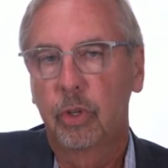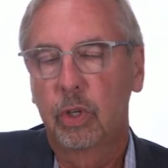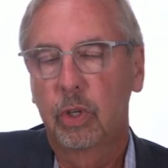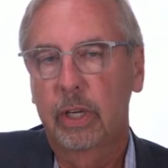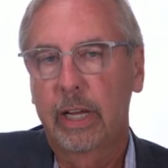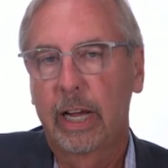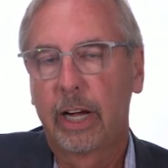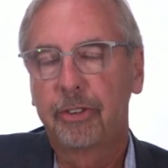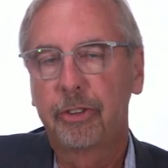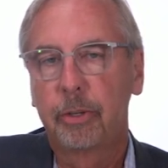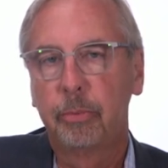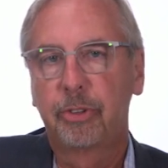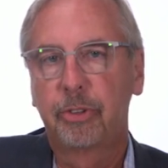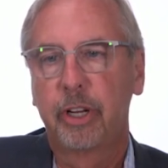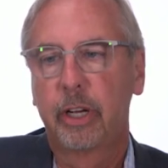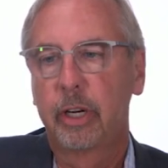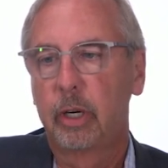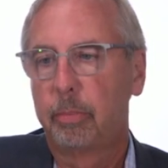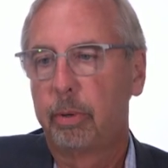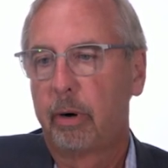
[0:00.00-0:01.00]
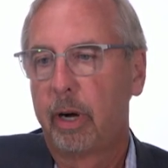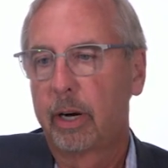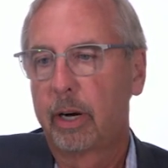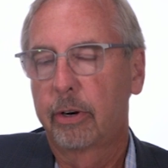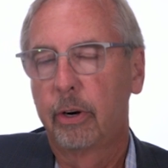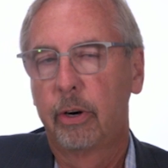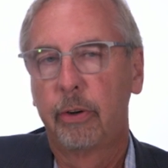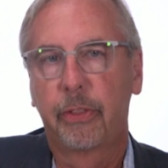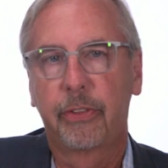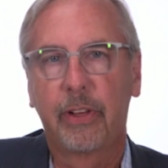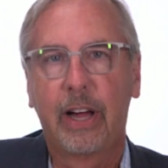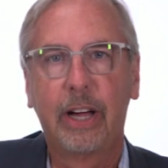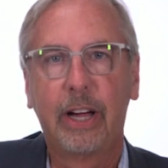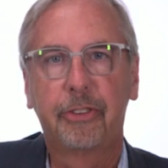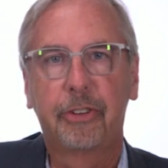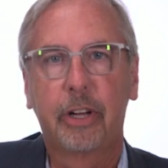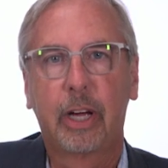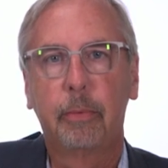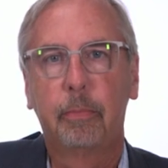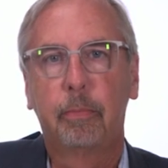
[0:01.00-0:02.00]
calcium channel blocker and
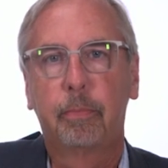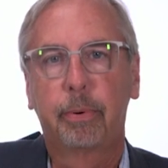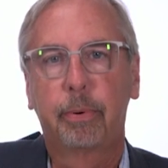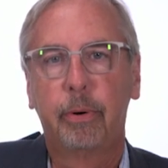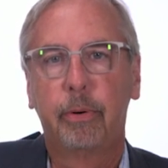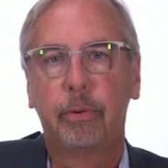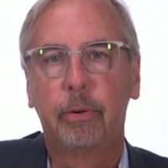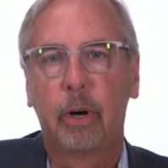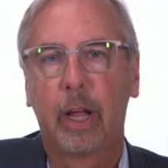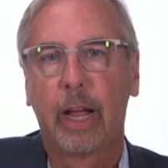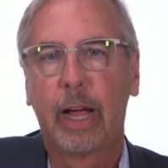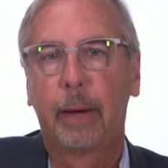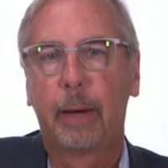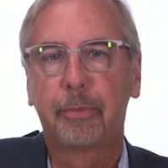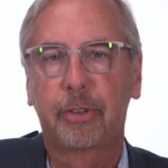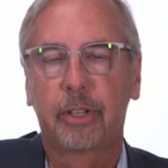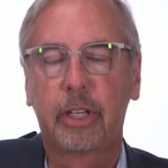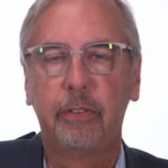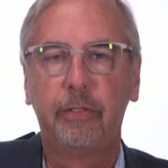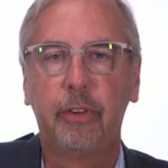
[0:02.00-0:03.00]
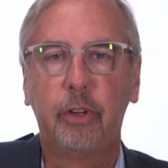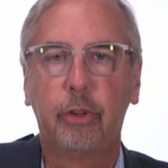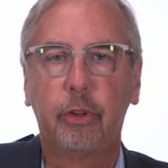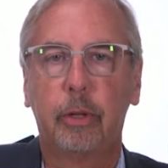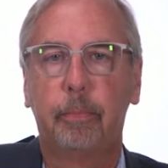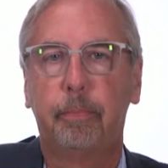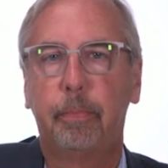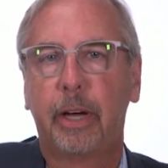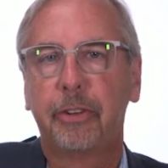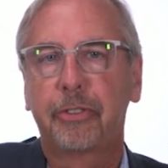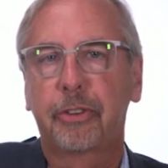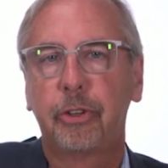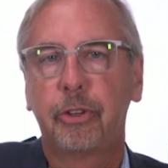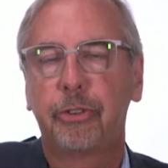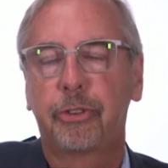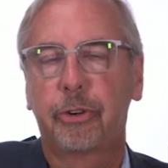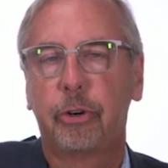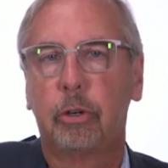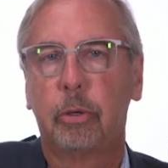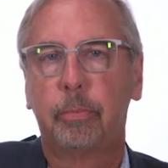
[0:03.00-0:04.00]
thiazide perhaps give you the best
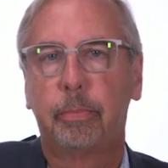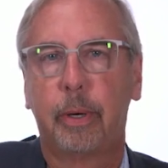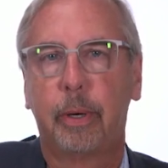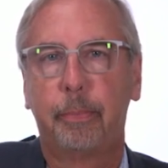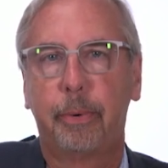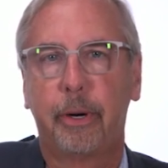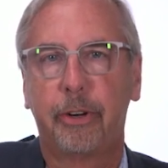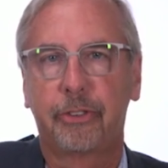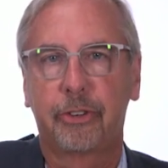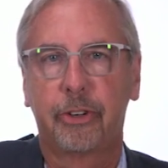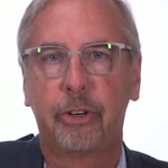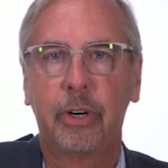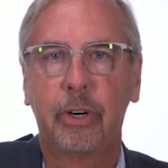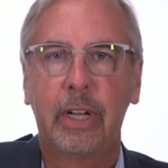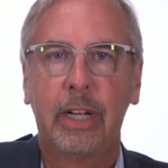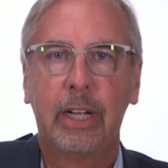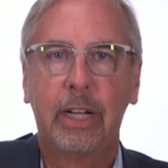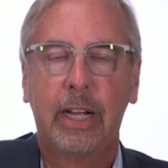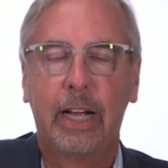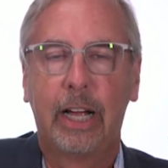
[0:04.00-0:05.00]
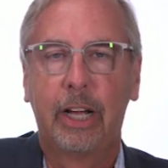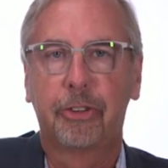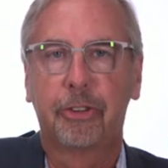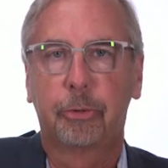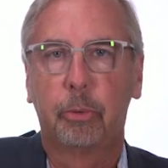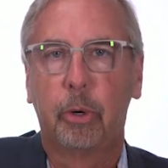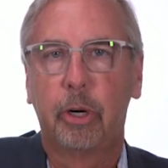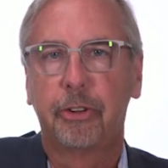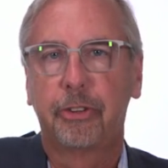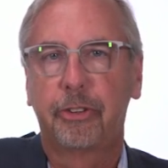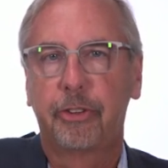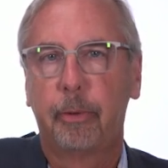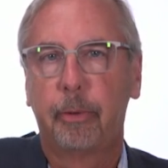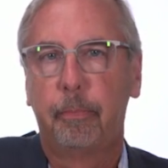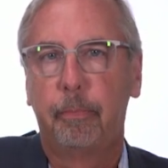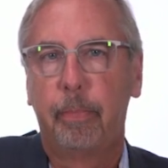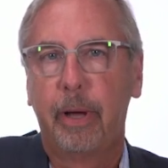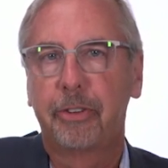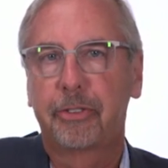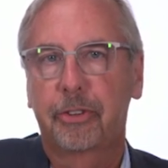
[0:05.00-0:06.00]
control of blood pressure as well as the
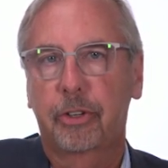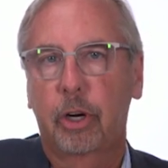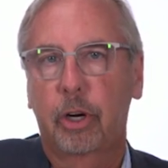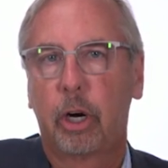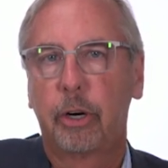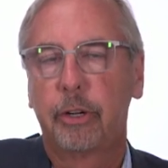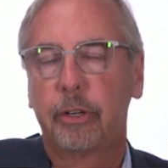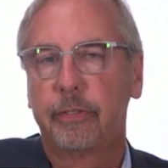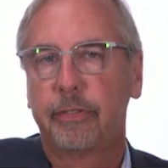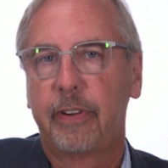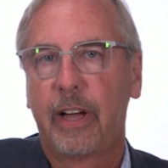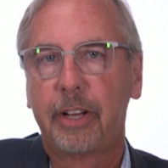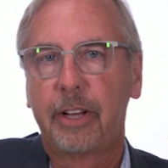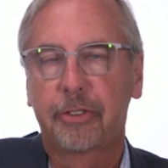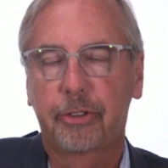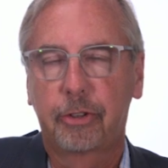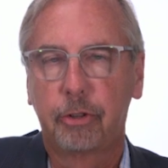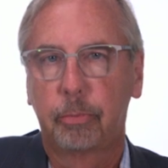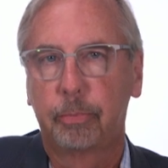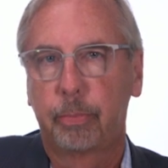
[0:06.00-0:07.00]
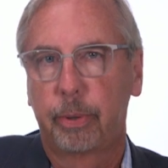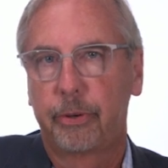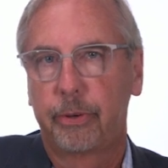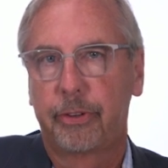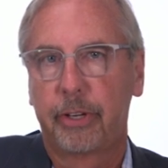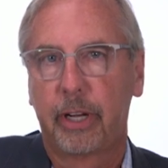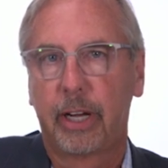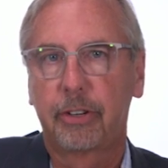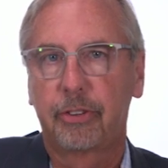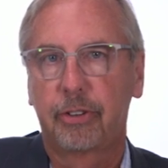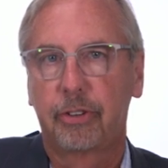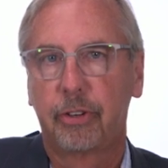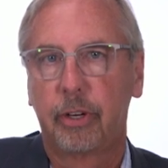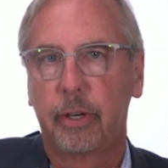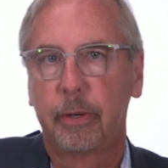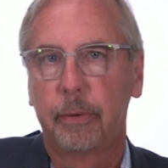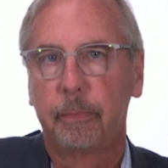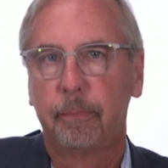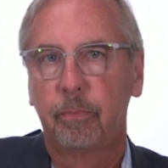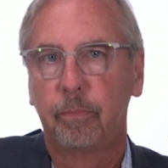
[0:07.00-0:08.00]
best cardiovascular
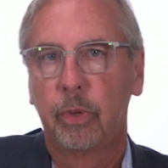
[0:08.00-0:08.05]
protection.